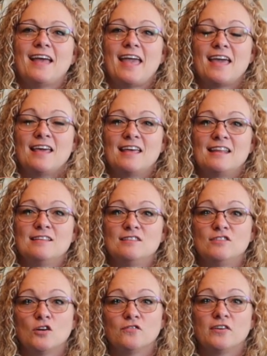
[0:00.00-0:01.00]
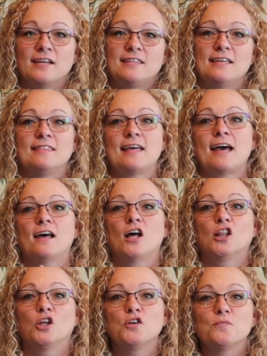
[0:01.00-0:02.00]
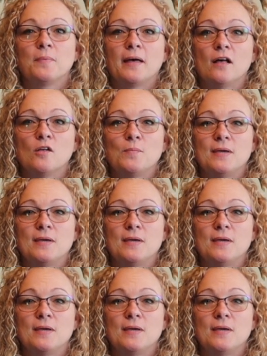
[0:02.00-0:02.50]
and don't forget to hit that alert bell